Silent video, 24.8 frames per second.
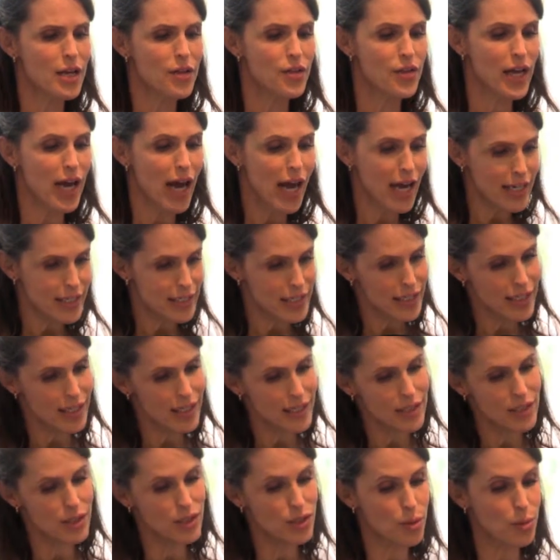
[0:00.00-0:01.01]
The idea
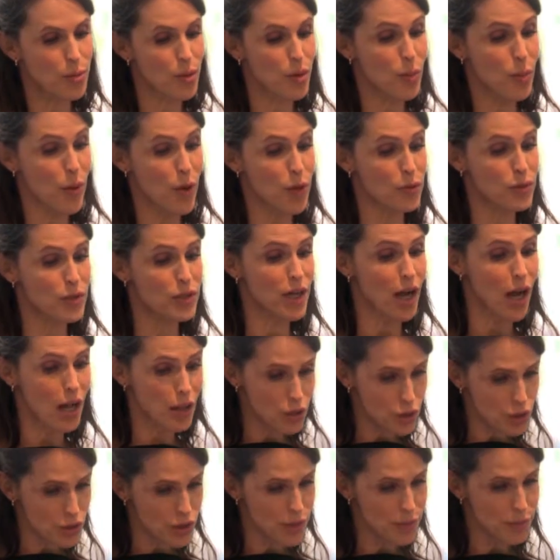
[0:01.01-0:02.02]
is to promote
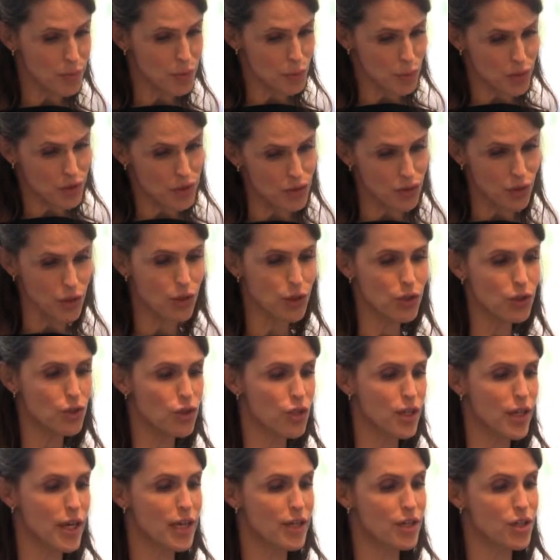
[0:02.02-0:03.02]
scholarship and
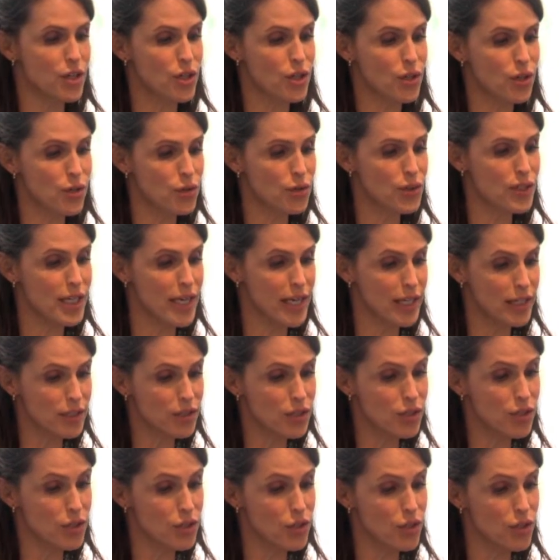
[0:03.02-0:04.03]
research and to use the
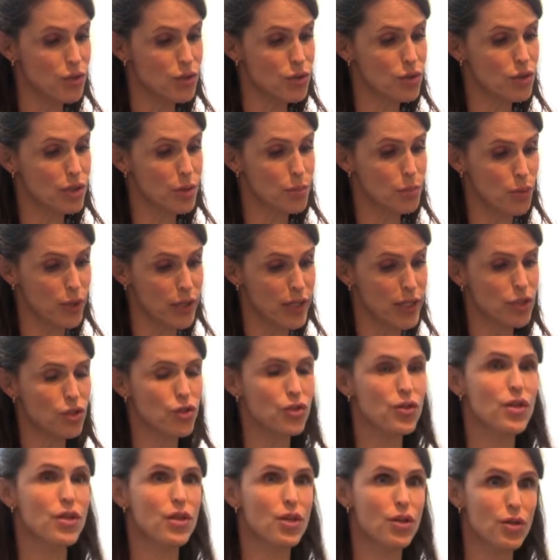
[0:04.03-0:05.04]
Institute to
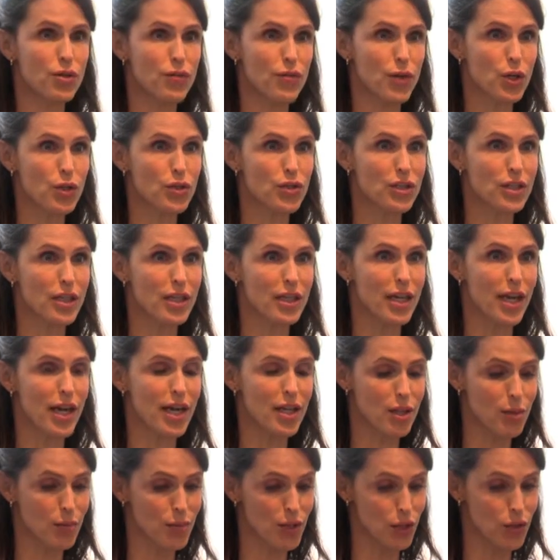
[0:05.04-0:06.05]
bridge the university
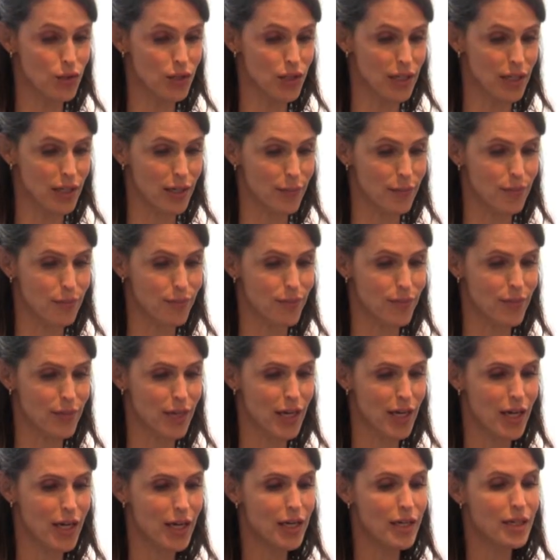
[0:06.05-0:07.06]
and the museum.
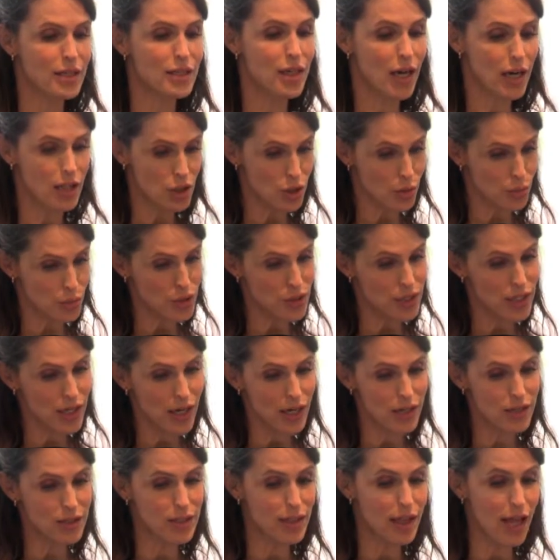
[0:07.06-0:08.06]
Dr.
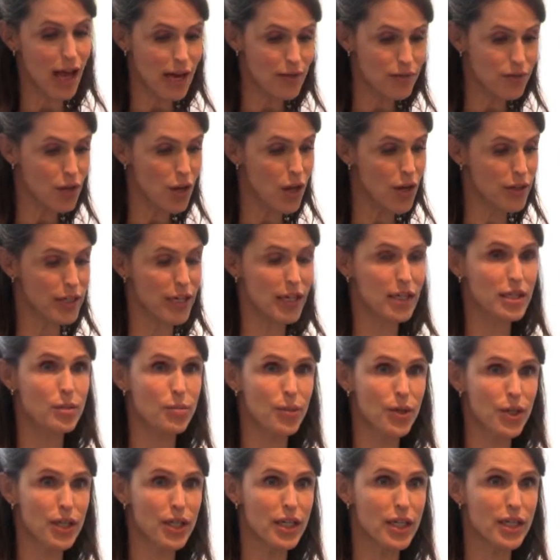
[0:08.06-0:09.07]
Brettell's lifelong
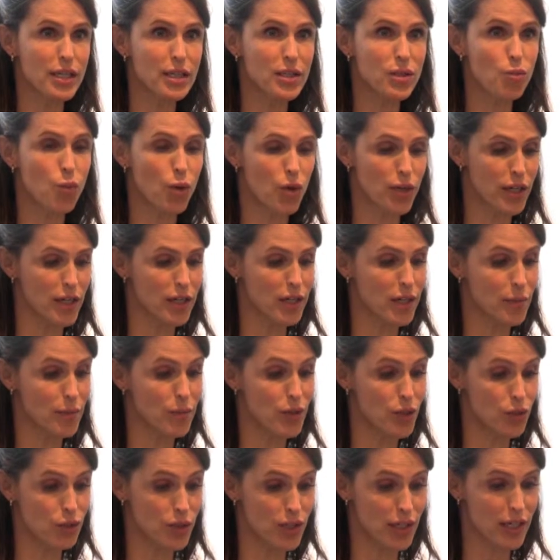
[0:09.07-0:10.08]
experience working in
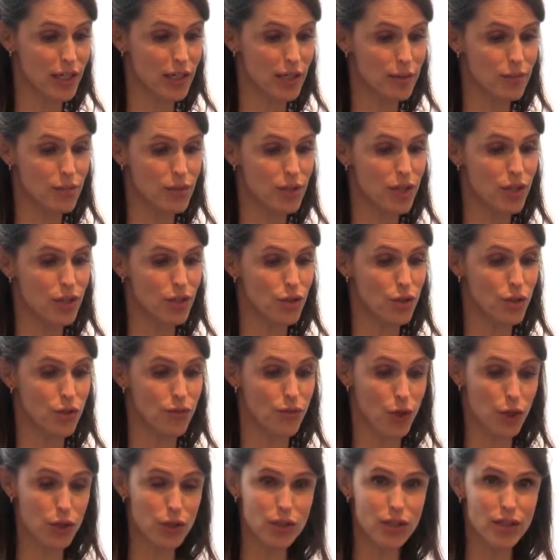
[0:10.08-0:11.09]
museums and
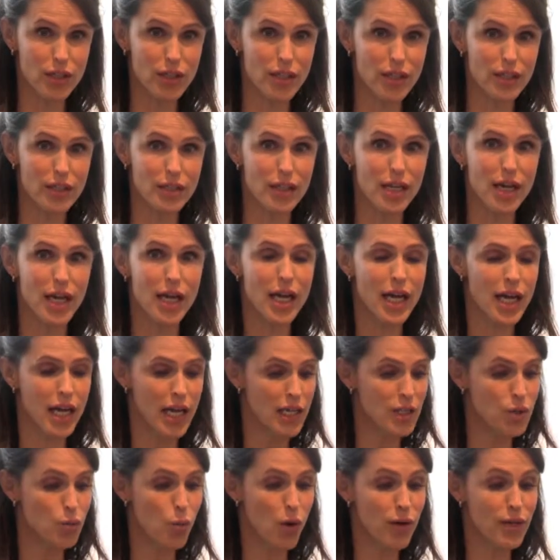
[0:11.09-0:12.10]
universities
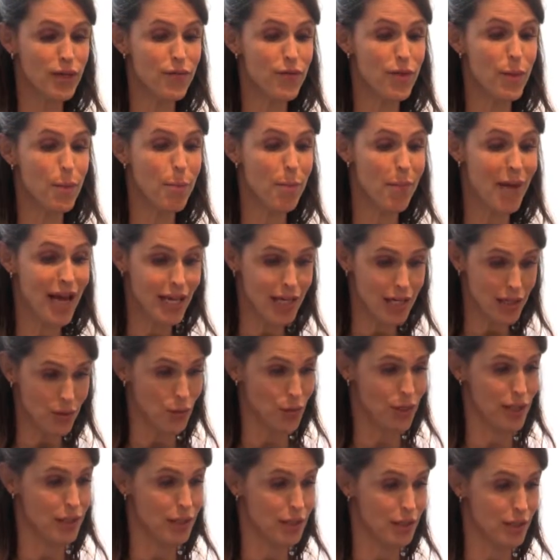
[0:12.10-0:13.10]
is one of the many
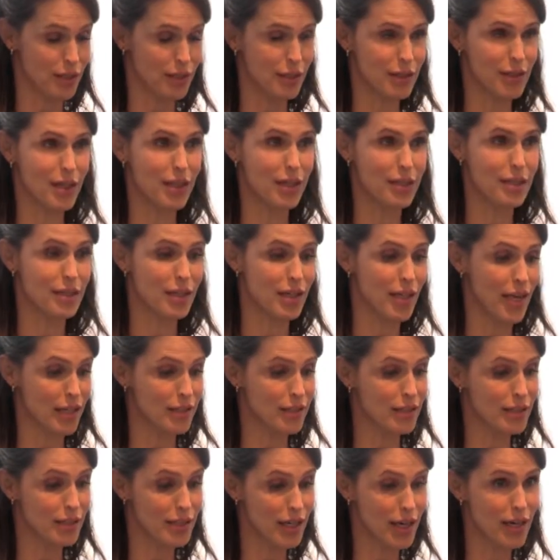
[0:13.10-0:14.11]
reasons he is an
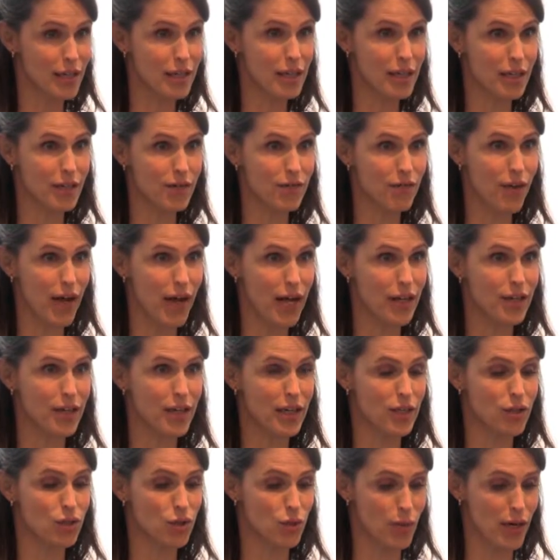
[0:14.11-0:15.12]
outstanding
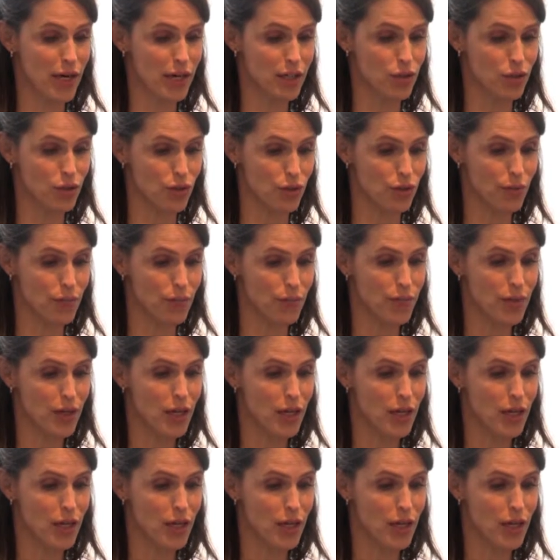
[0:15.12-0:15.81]
founding director.